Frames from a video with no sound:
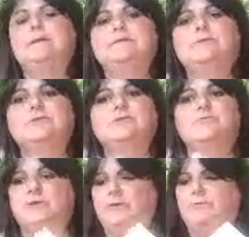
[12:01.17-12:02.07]
is just
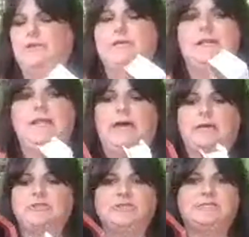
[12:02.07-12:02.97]
really, really
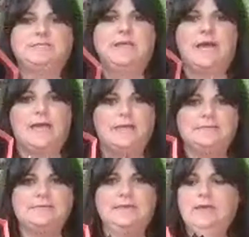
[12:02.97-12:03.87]
lush. It's
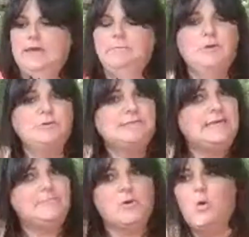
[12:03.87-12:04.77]
nice. Museum